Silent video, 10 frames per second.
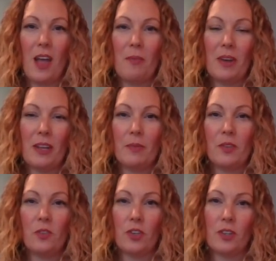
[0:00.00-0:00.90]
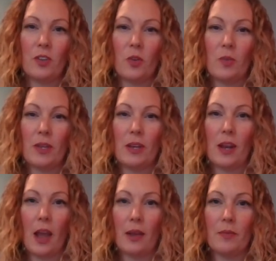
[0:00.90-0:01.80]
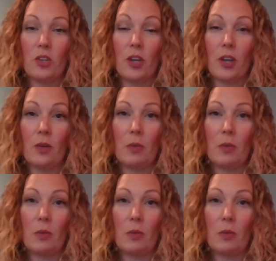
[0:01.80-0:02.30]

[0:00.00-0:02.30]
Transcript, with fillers: My name is Jill Toman, and I am the Channel